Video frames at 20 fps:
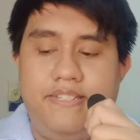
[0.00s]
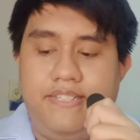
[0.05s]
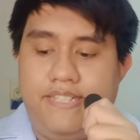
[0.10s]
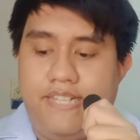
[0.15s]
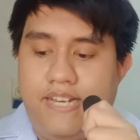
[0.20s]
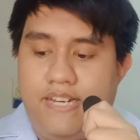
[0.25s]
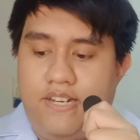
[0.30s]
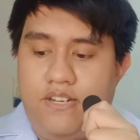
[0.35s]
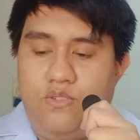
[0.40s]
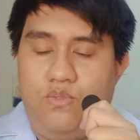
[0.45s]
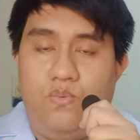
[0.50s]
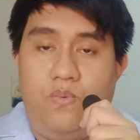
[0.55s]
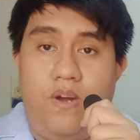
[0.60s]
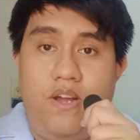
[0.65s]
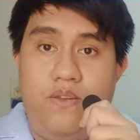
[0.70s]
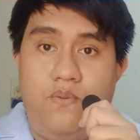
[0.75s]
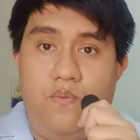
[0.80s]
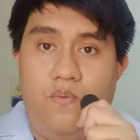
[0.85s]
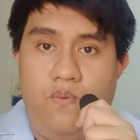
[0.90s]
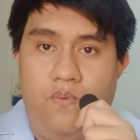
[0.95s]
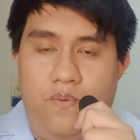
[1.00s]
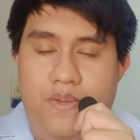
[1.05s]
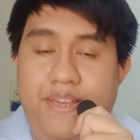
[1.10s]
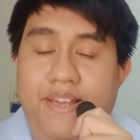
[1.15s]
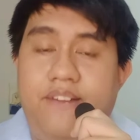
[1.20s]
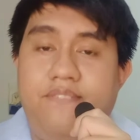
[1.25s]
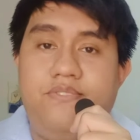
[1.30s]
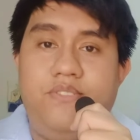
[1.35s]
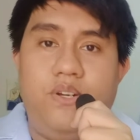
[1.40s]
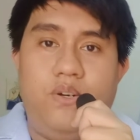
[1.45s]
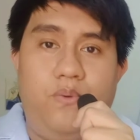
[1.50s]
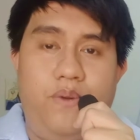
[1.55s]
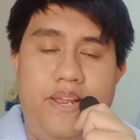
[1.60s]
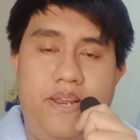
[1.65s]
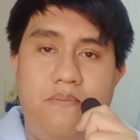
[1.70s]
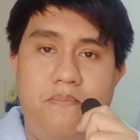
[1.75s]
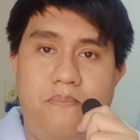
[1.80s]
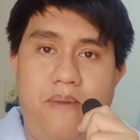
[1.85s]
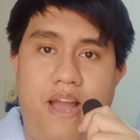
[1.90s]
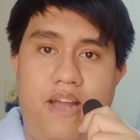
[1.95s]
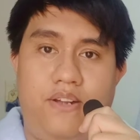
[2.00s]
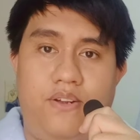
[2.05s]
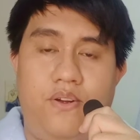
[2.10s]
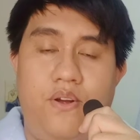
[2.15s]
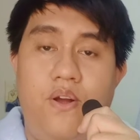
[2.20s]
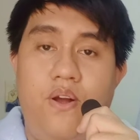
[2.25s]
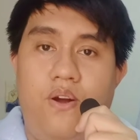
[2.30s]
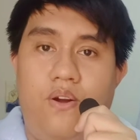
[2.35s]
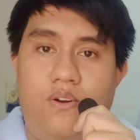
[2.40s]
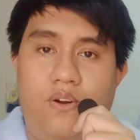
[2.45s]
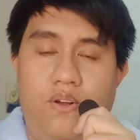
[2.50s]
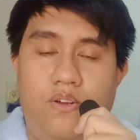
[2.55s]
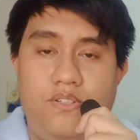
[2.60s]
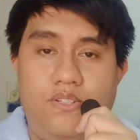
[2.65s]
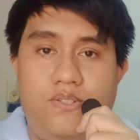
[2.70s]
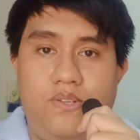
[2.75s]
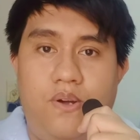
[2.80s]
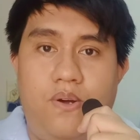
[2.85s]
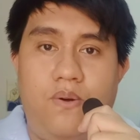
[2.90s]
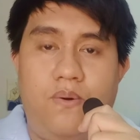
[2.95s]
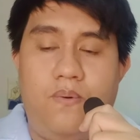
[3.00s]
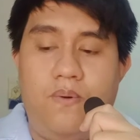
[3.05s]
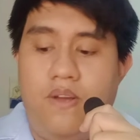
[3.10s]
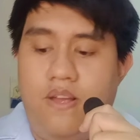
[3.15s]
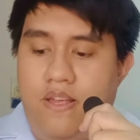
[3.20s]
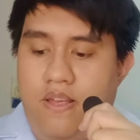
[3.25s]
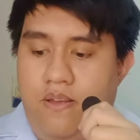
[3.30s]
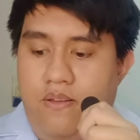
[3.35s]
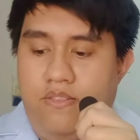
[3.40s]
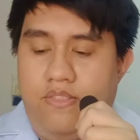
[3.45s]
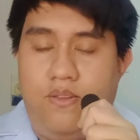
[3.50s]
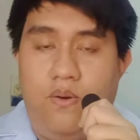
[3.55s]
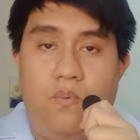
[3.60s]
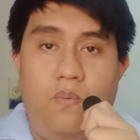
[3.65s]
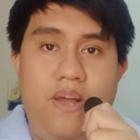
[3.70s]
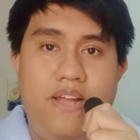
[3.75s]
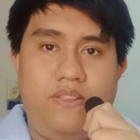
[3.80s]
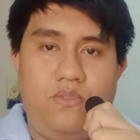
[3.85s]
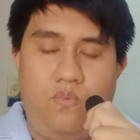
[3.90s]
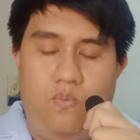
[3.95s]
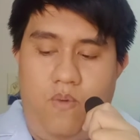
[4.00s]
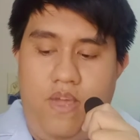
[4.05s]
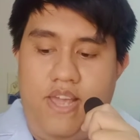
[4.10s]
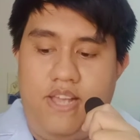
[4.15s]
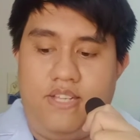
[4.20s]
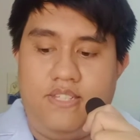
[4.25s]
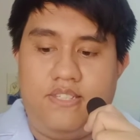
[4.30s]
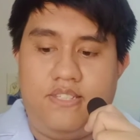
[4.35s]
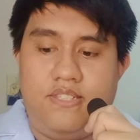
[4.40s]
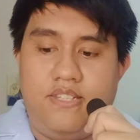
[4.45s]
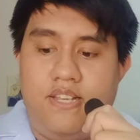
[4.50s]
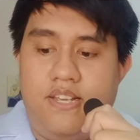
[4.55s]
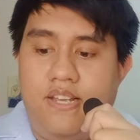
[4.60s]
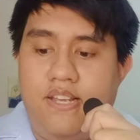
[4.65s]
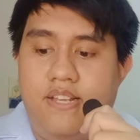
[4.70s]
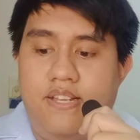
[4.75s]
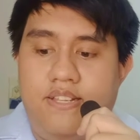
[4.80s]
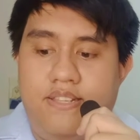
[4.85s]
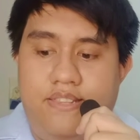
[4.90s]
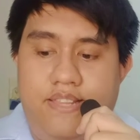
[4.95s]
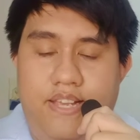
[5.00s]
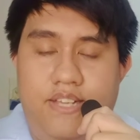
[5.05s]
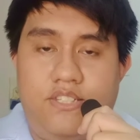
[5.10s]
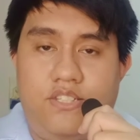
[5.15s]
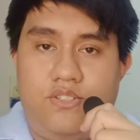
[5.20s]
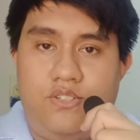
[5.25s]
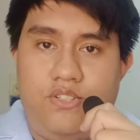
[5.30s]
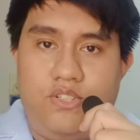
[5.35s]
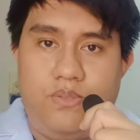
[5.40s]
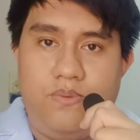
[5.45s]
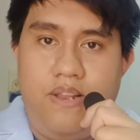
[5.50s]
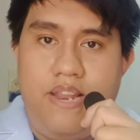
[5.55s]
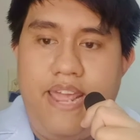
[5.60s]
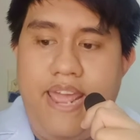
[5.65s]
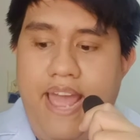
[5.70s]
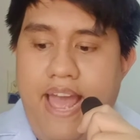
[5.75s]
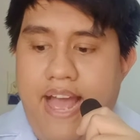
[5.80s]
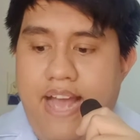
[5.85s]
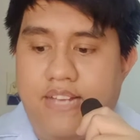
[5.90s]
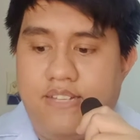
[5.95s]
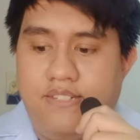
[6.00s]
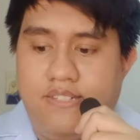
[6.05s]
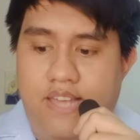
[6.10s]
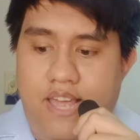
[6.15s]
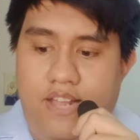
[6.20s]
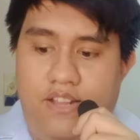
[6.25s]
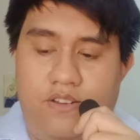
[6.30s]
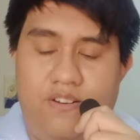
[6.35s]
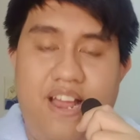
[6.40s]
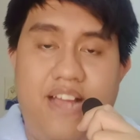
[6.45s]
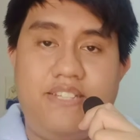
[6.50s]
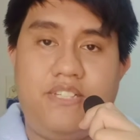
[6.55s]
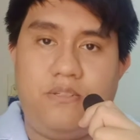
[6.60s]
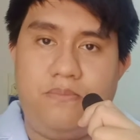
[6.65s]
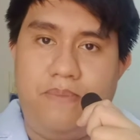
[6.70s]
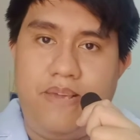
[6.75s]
Second one, we have the green bag, or also the wet waste. This usually has a trash